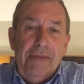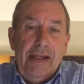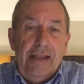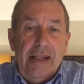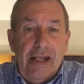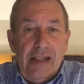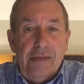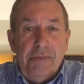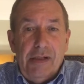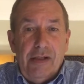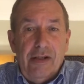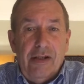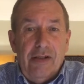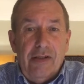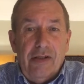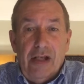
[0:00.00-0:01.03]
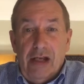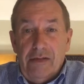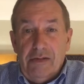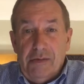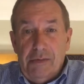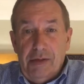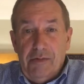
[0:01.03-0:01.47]
and that's because you
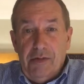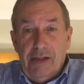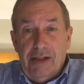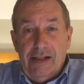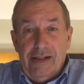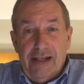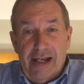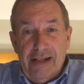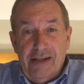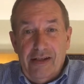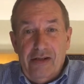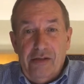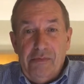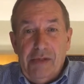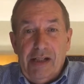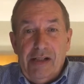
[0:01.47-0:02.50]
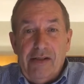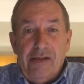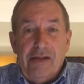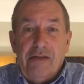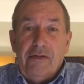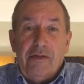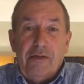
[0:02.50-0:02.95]
have to be within 900
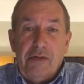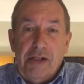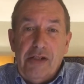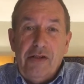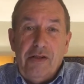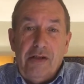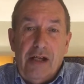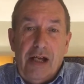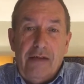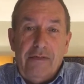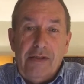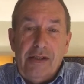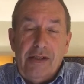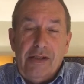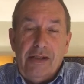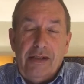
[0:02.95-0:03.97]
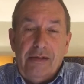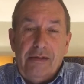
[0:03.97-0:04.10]
meters of a regional office